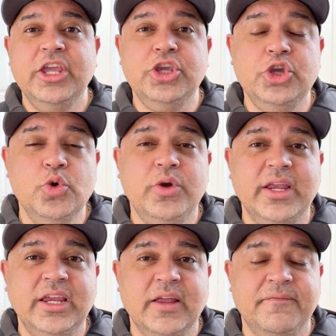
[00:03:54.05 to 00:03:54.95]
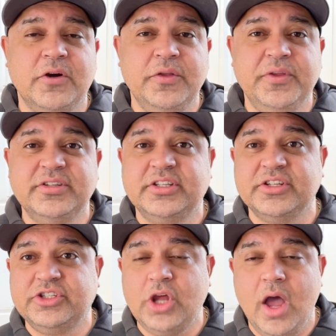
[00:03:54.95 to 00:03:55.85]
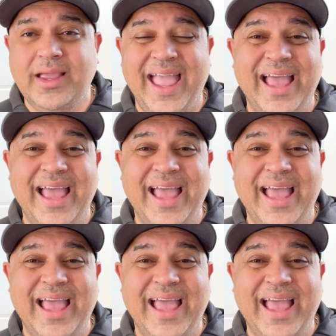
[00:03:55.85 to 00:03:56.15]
you can convert this to stock